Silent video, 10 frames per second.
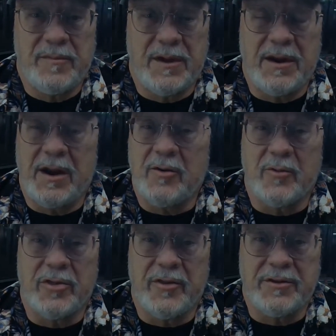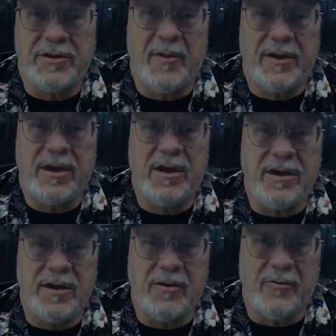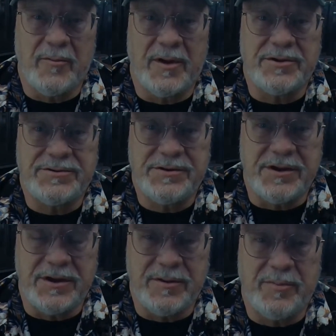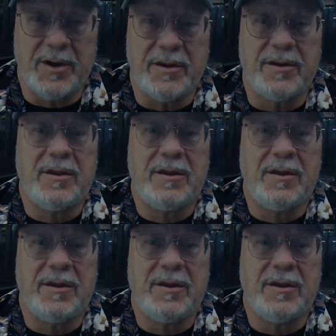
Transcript: I don't know whether that's M-I-K-E or M-I-C, but